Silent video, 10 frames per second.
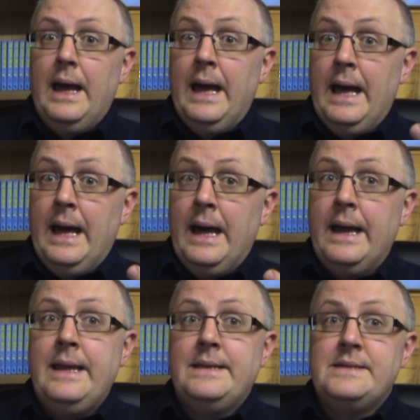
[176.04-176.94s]
Uh,
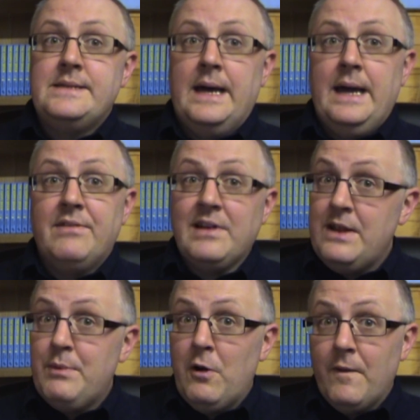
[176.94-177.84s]
it's, uh, it's
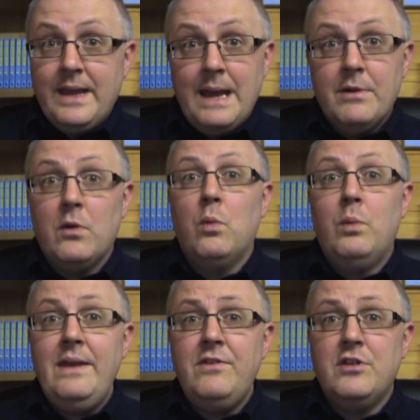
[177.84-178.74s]
clearing away all the chemical
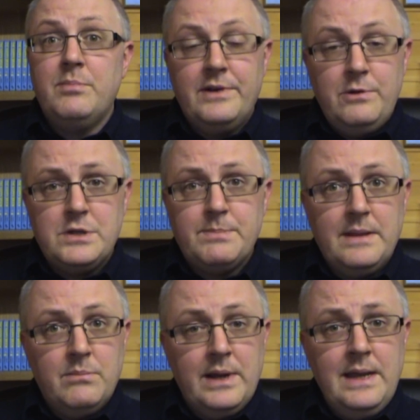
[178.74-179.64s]
waste produced
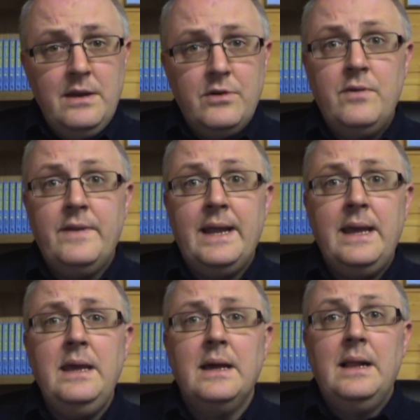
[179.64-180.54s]
by the brain during the
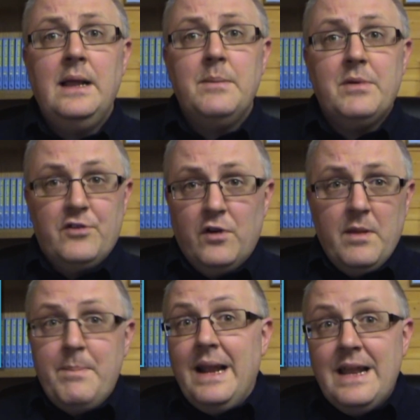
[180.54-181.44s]
day because all
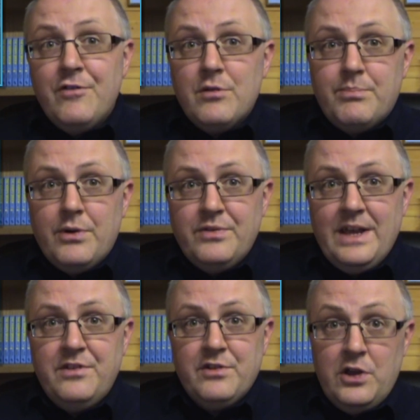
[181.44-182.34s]
the billions of
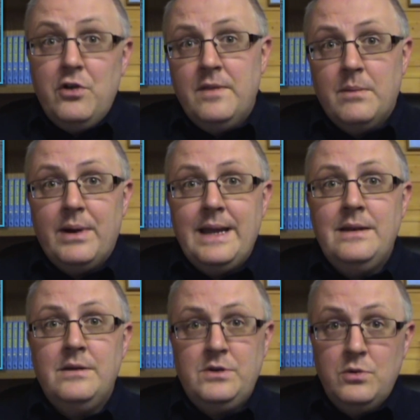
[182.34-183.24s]
processes occurring in the
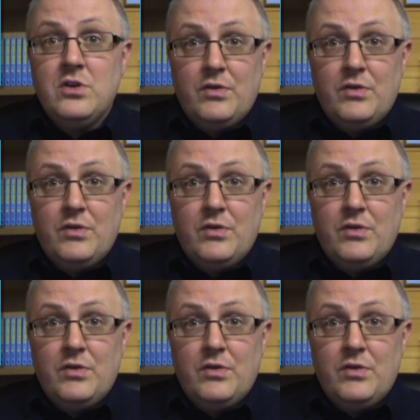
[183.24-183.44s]
brain do